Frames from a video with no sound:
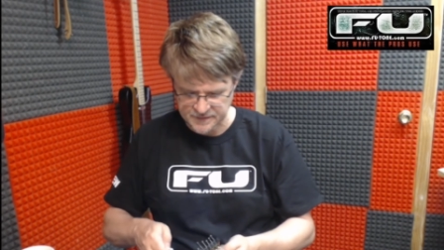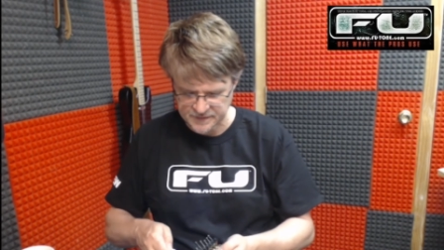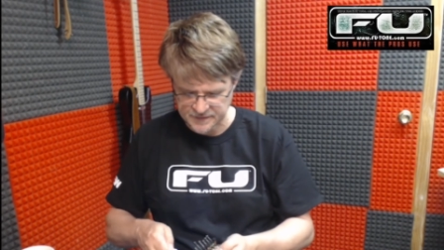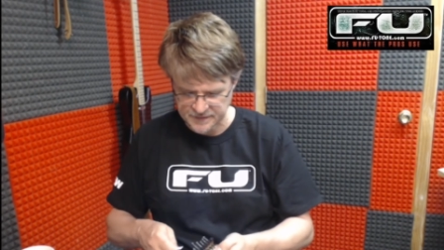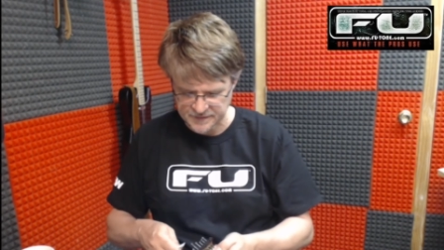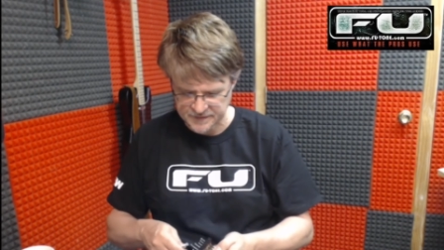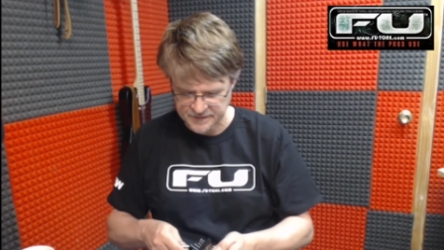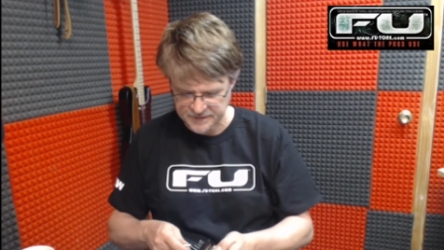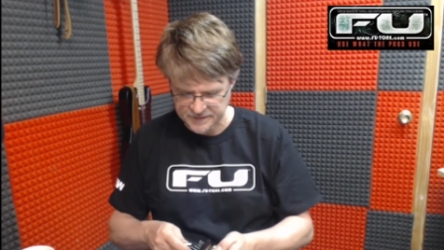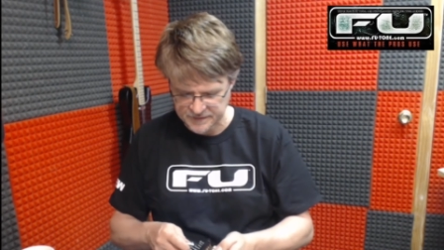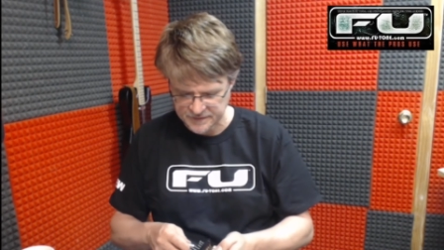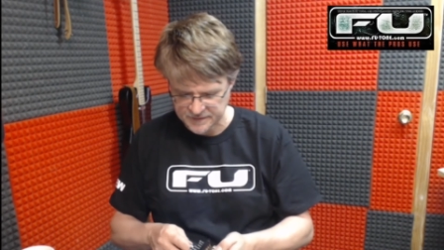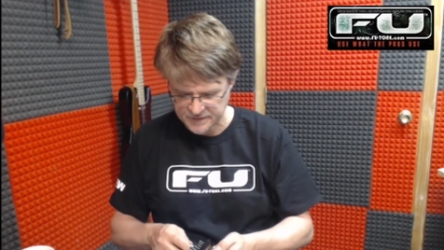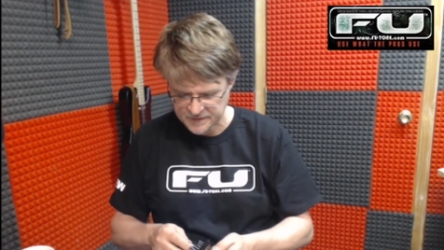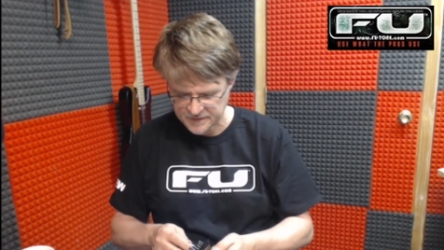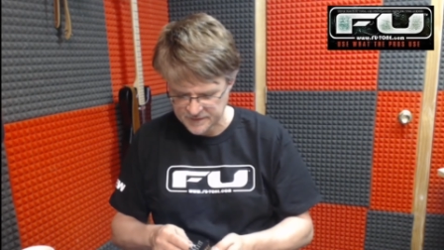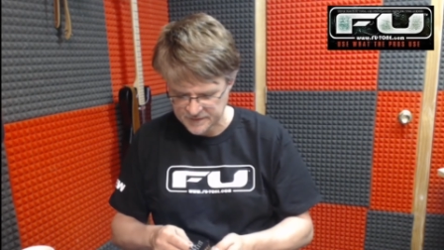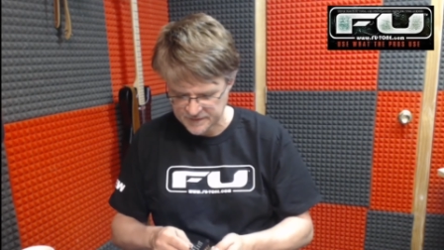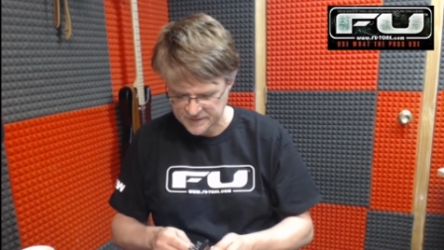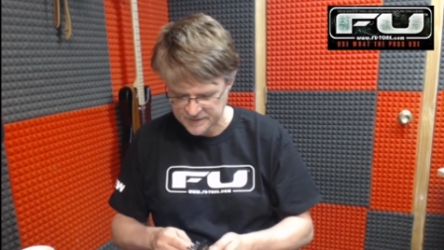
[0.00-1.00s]
and
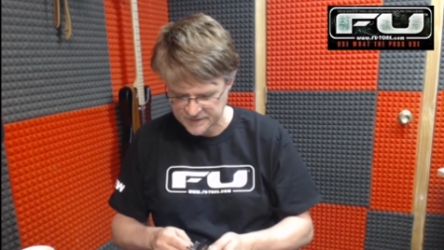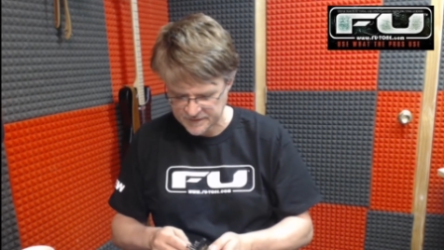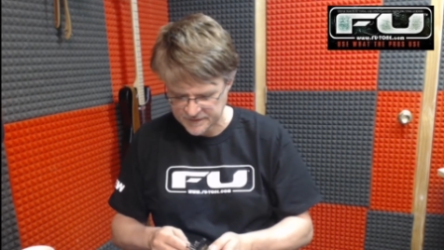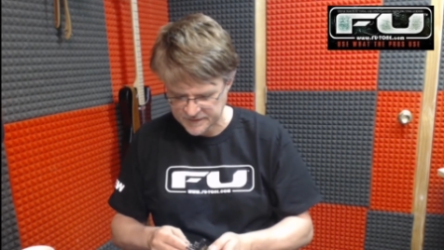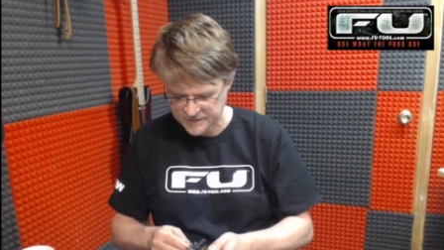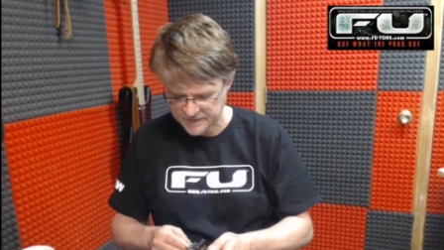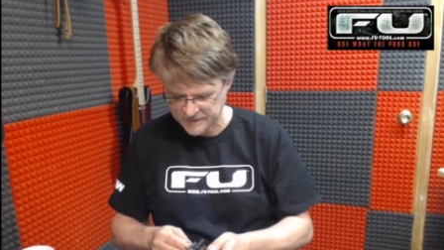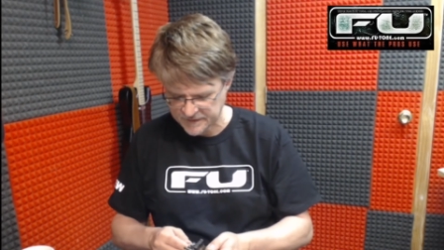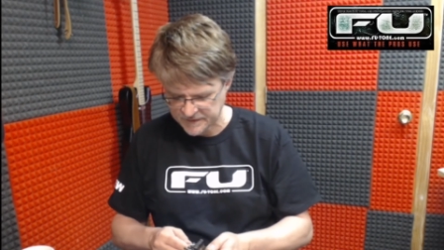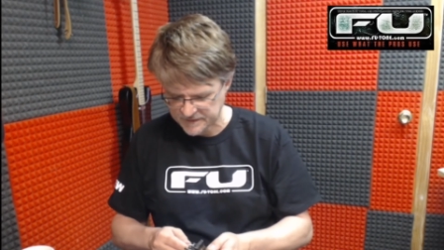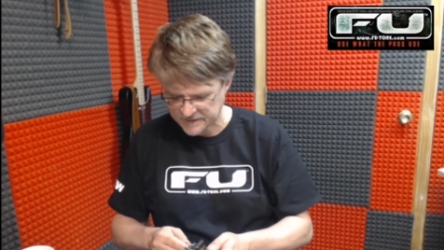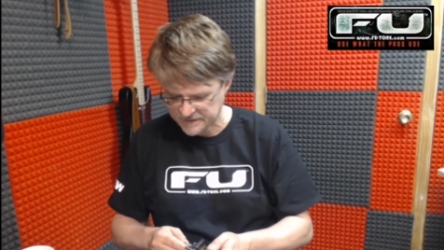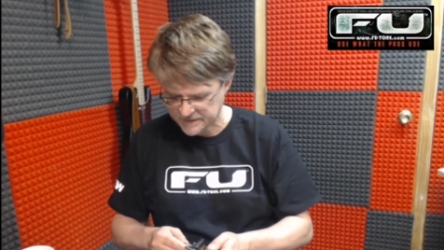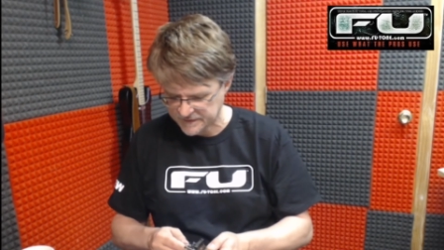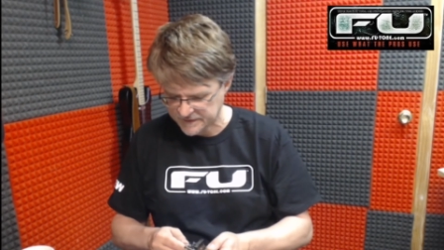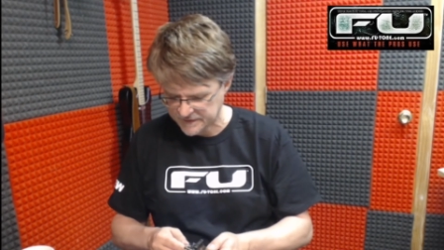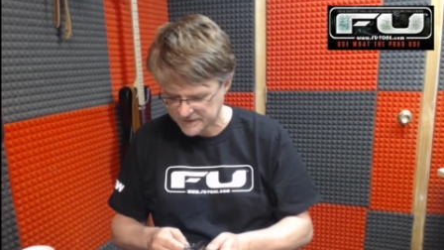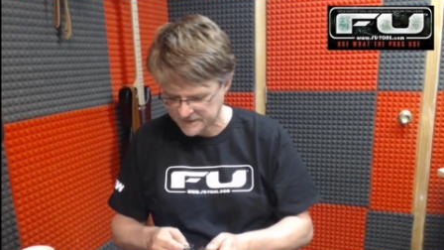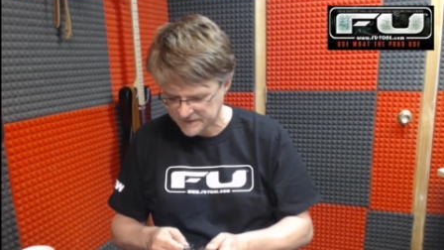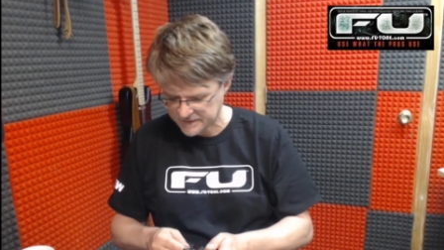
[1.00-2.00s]

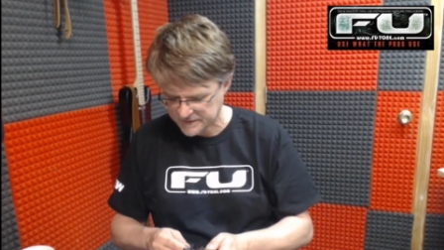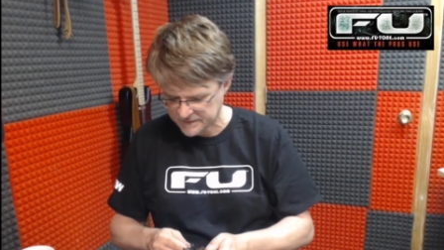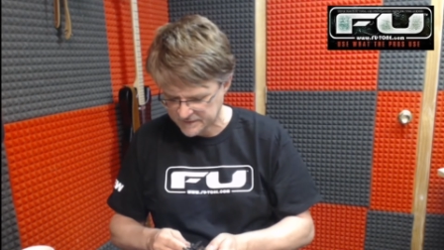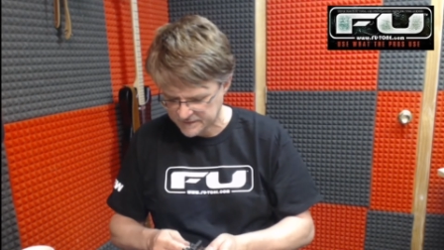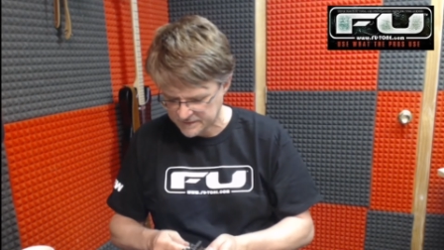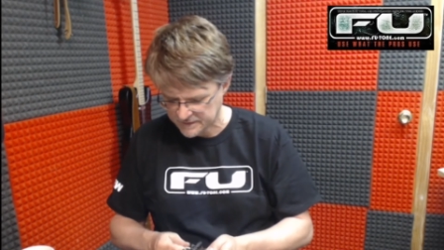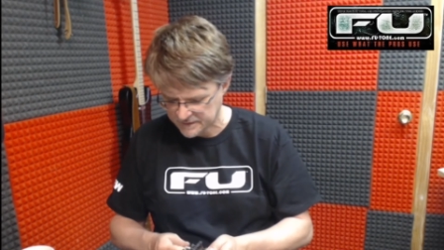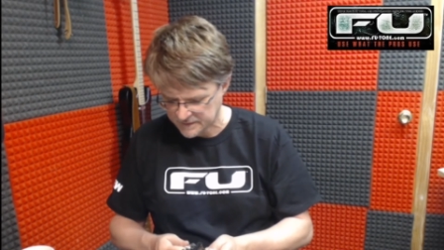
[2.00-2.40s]
DA.